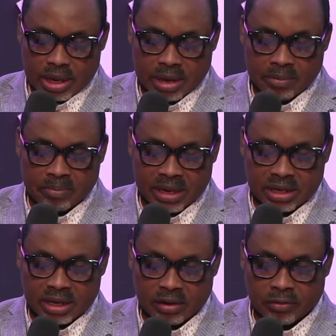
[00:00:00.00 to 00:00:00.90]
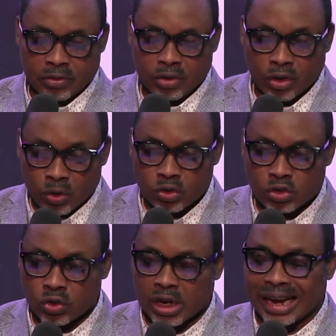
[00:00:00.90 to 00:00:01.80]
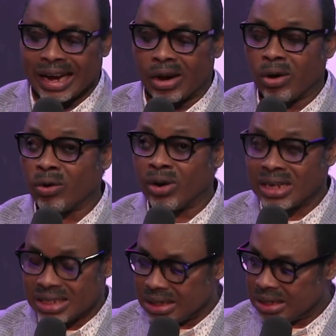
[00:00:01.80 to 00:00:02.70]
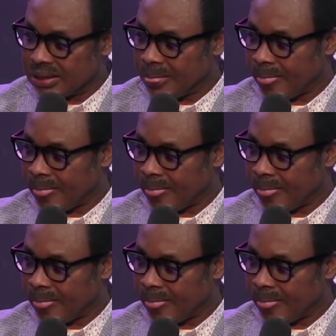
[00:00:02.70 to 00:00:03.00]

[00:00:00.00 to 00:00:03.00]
the better for you so you can correct it.